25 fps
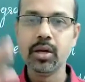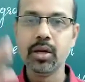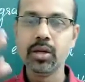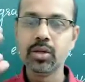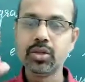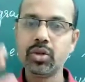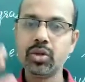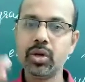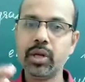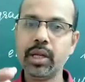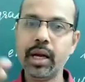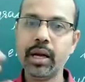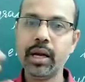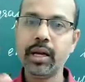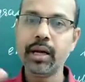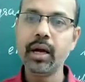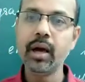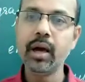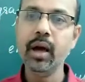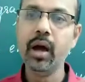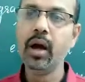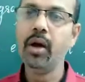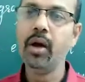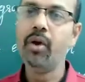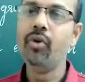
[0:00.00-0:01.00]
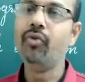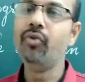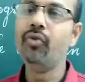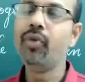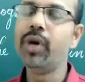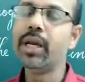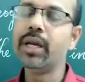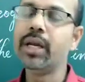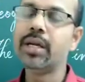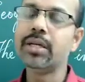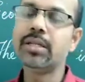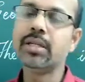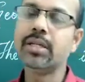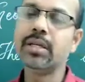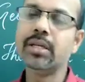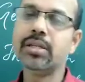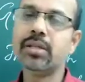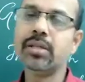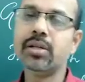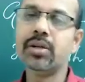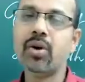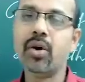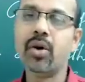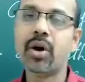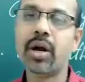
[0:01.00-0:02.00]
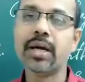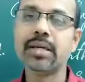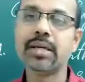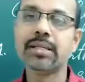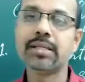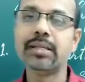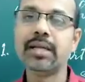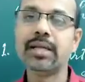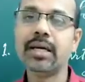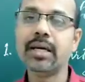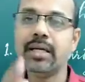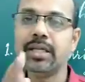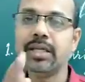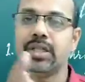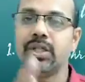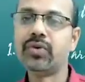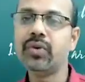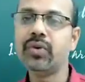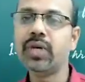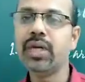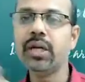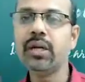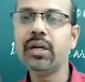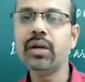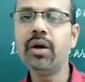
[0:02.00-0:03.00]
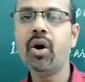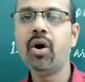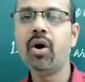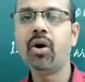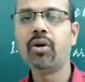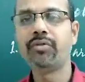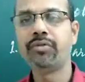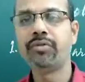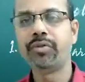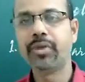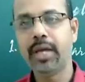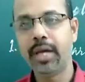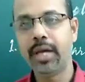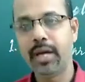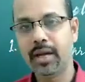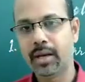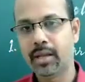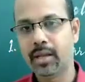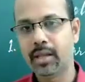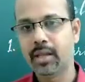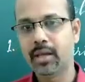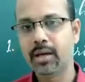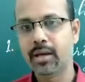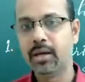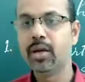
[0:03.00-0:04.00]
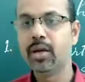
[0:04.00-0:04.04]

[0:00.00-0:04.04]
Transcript: So that Venus is known as the twin of the Earth